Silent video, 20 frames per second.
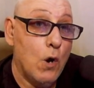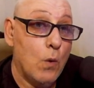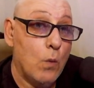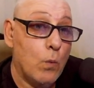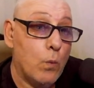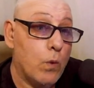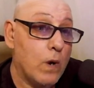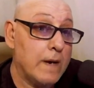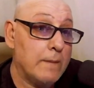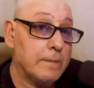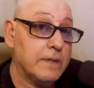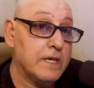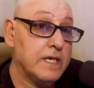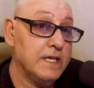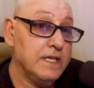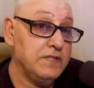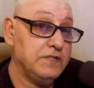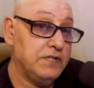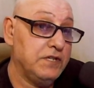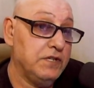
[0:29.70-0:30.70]
What I'm going
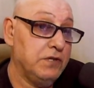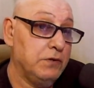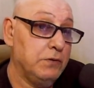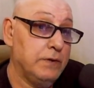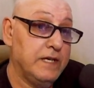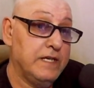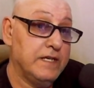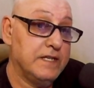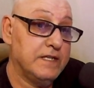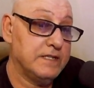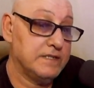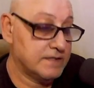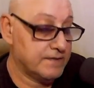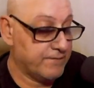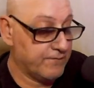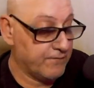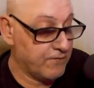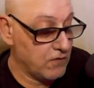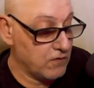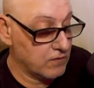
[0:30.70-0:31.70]
to do is
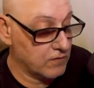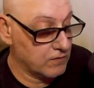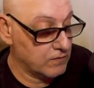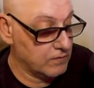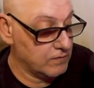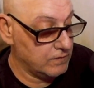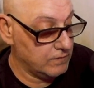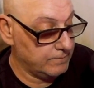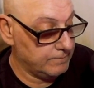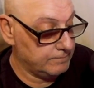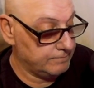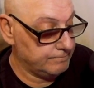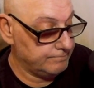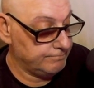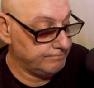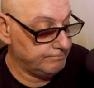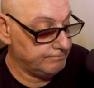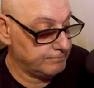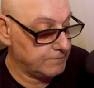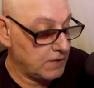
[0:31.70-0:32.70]
for
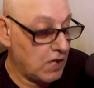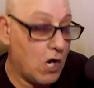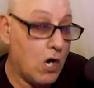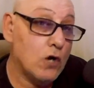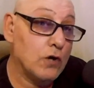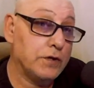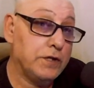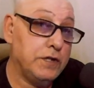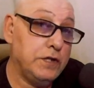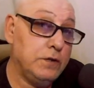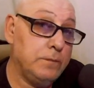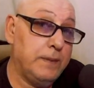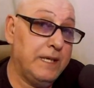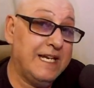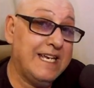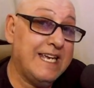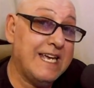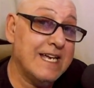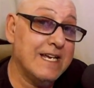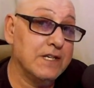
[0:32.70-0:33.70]
all you
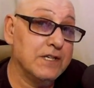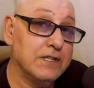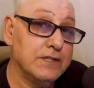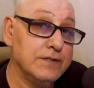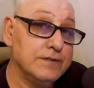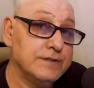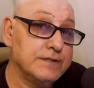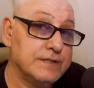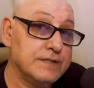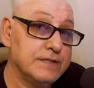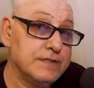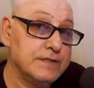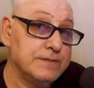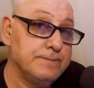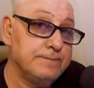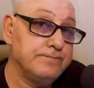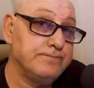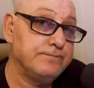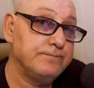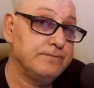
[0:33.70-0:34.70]
beginners
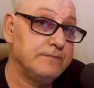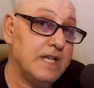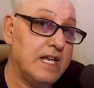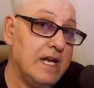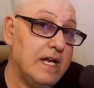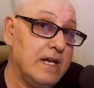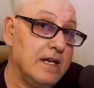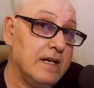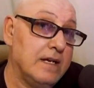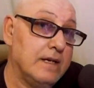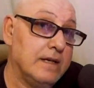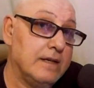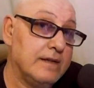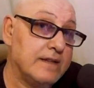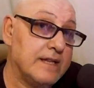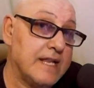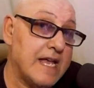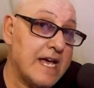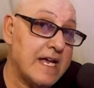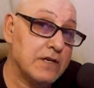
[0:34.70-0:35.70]

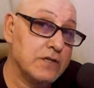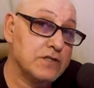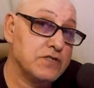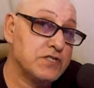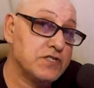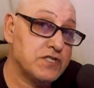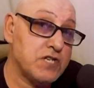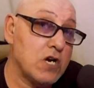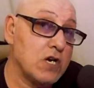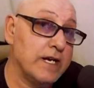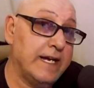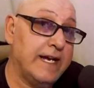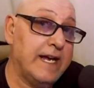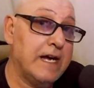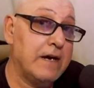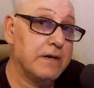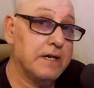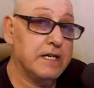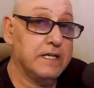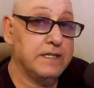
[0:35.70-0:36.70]
that are starting
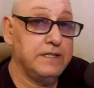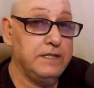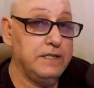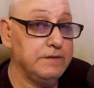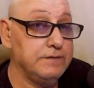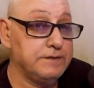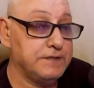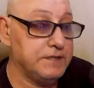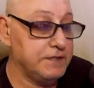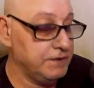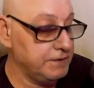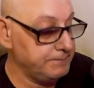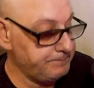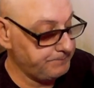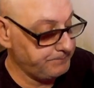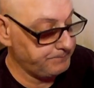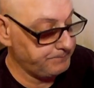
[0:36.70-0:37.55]
out on YouTube,